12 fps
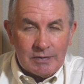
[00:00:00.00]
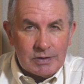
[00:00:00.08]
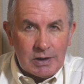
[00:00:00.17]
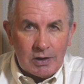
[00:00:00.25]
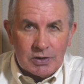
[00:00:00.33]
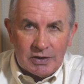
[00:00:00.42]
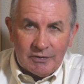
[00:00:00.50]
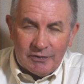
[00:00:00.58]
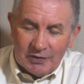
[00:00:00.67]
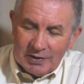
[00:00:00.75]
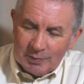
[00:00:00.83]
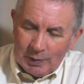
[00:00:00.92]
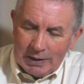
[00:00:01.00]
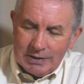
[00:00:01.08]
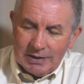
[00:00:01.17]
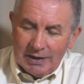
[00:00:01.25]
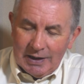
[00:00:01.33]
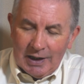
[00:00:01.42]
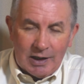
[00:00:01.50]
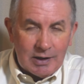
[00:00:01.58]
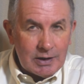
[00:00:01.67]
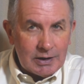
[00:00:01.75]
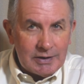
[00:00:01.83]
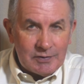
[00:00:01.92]
of charge in the first place, I'm going
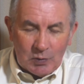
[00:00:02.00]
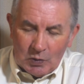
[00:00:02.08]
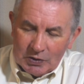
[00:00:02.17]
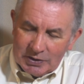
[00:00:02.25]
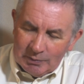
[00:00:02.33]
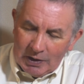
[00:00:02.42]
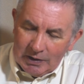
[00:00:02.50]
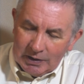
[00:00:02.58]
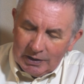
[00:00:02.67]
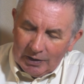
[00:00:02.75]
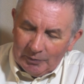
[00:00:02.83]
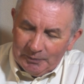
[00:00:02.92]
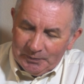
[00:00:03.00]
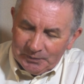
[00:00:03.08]
to leave the watermark on.